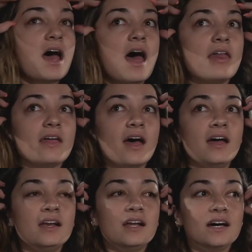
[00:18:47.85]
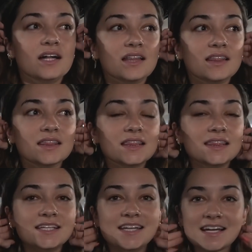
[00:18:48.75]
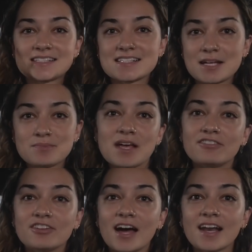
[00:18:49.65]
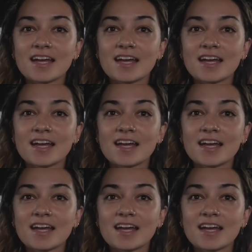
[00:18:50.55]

And then the next exams after that,